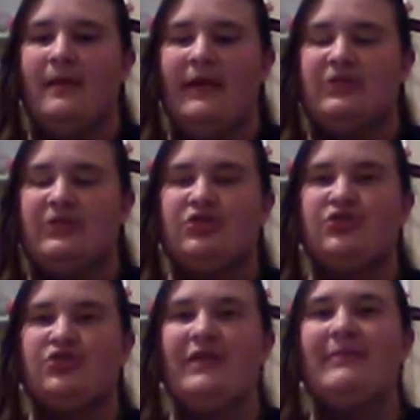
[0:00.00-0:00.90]

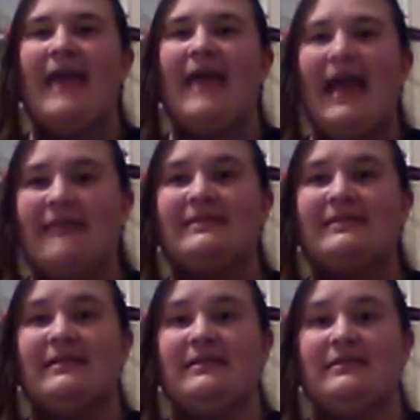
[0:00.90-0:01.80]
extreme
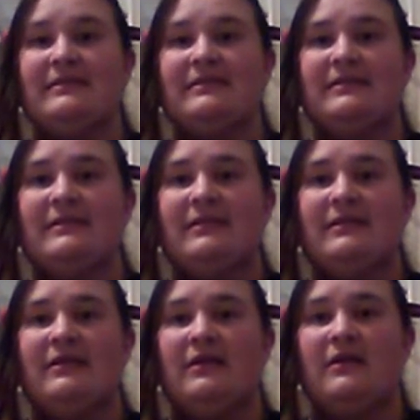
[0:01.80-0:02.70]
cases,
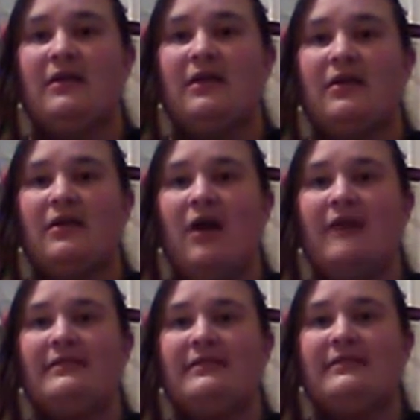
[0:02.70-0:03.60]

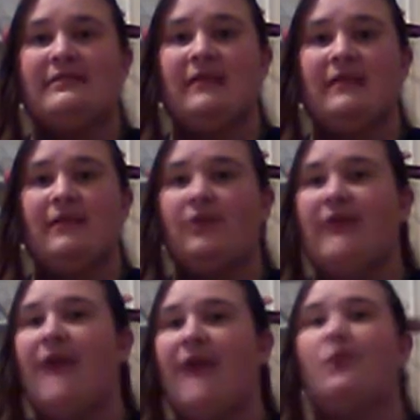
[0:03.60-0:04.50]
causes their
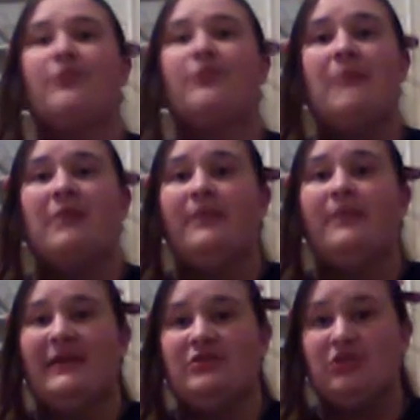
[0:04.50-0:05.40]
death or them to
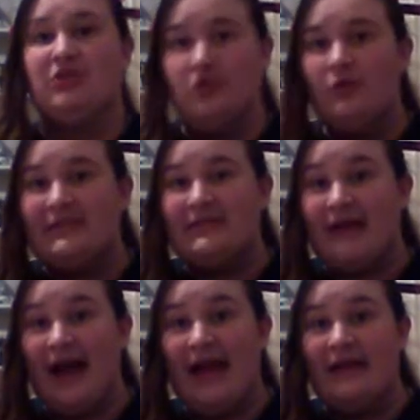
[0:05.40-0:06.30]
commit
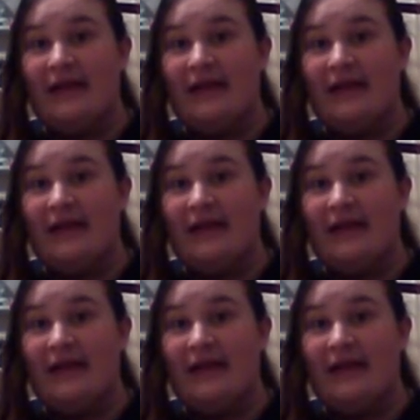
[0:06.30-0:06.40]
suicide.